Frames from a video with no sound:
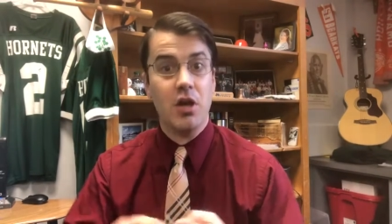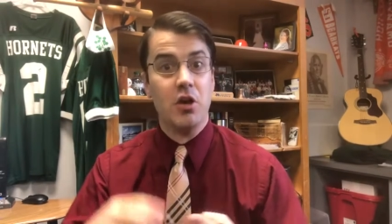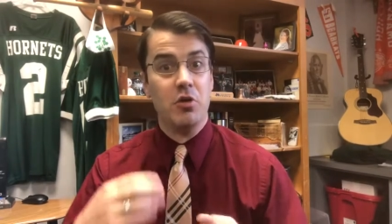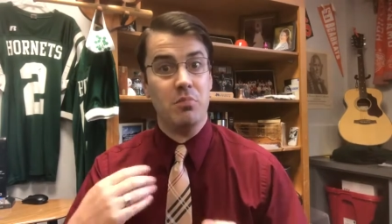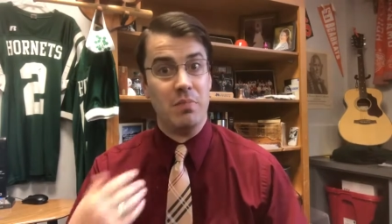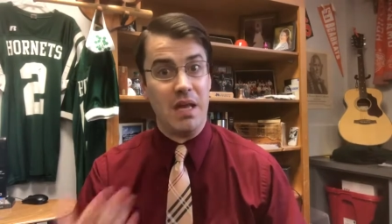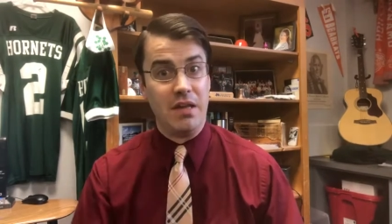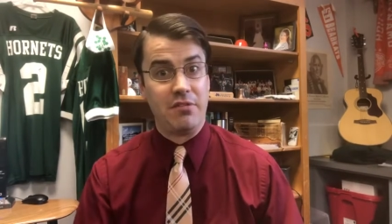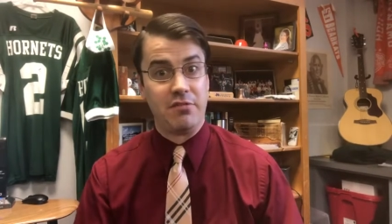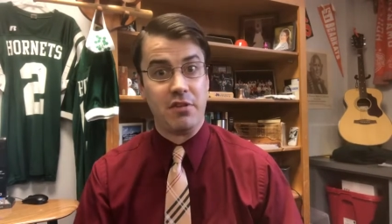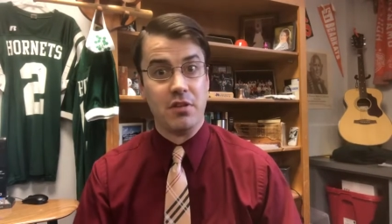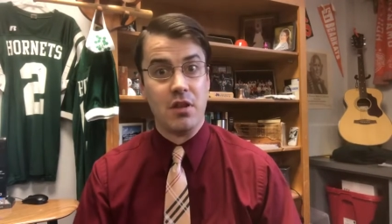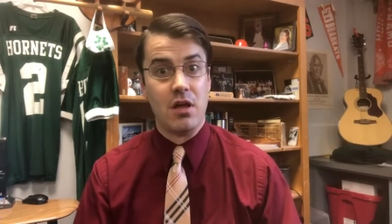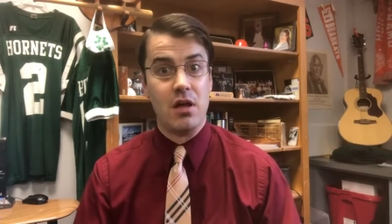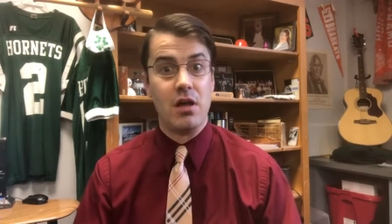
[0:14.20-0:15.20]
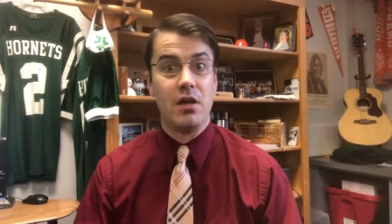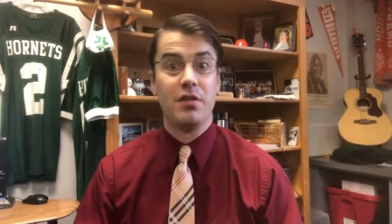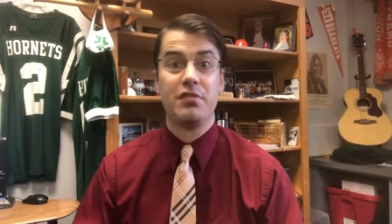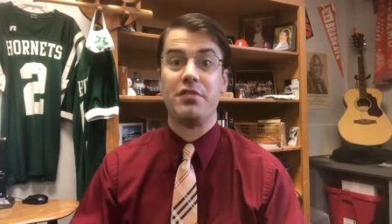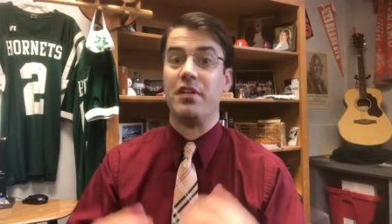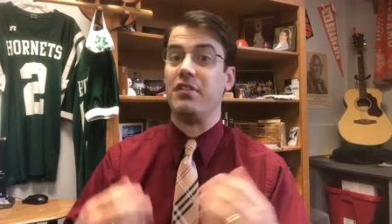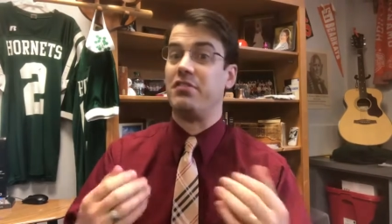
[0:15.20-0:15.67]
who makes the
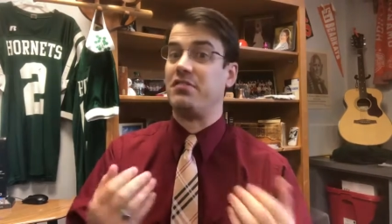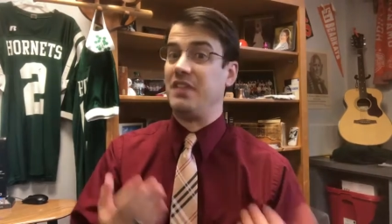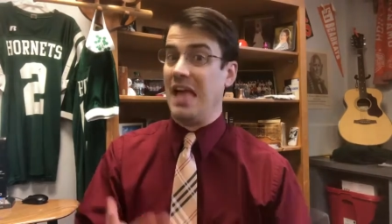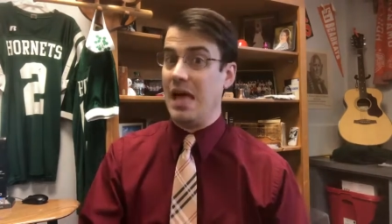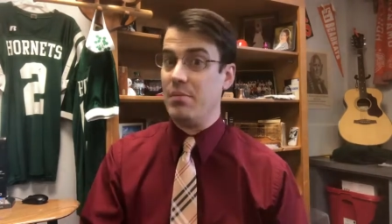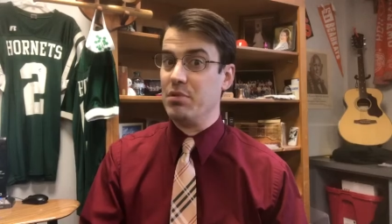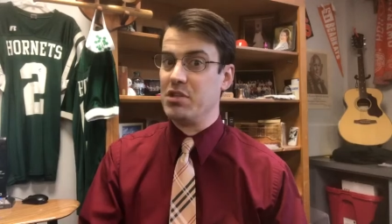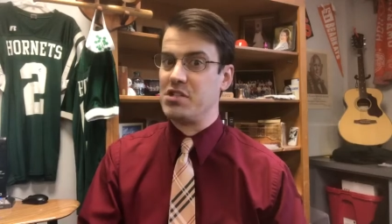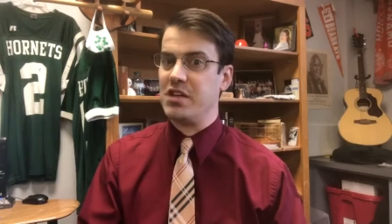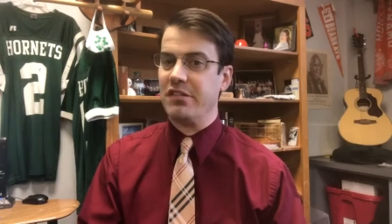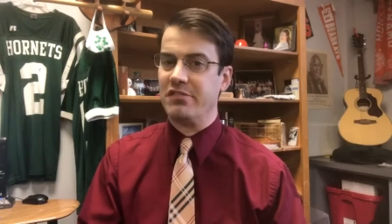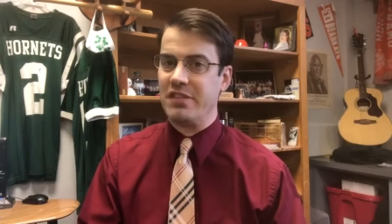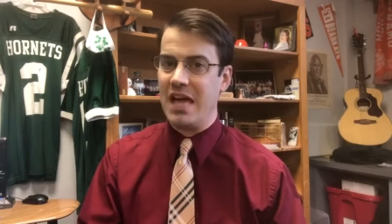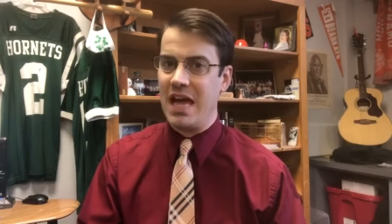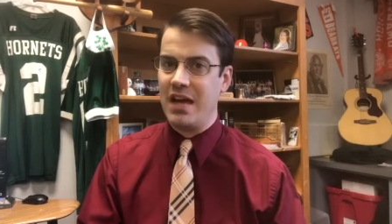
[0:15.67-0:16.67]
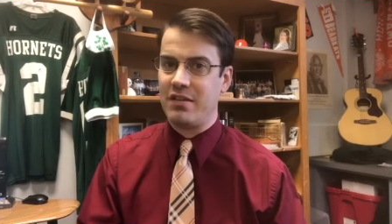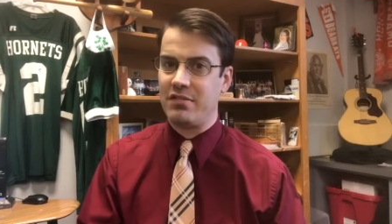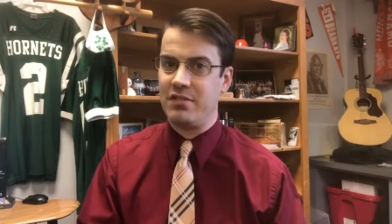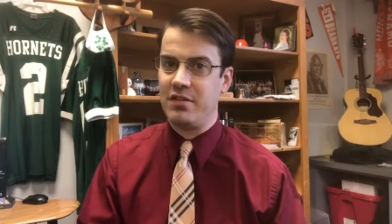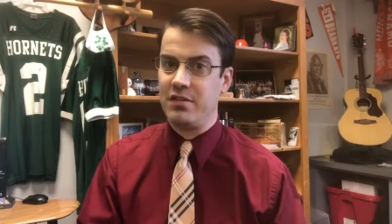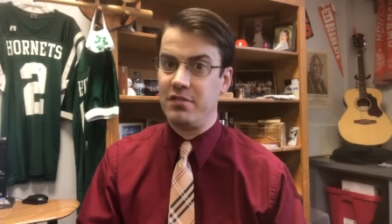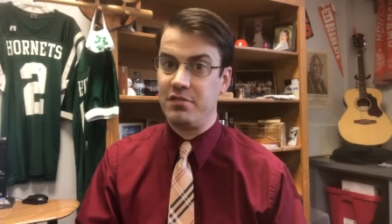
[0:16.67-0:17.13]
laws, establishes
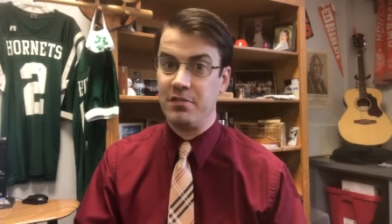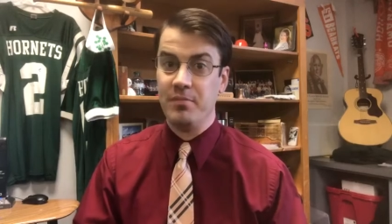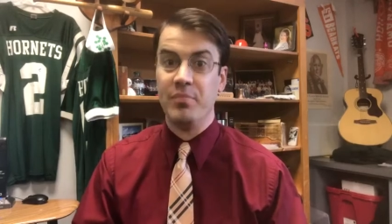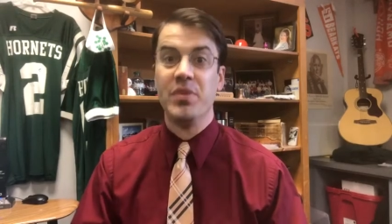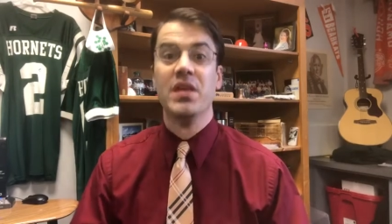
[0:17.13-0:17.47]
taxes,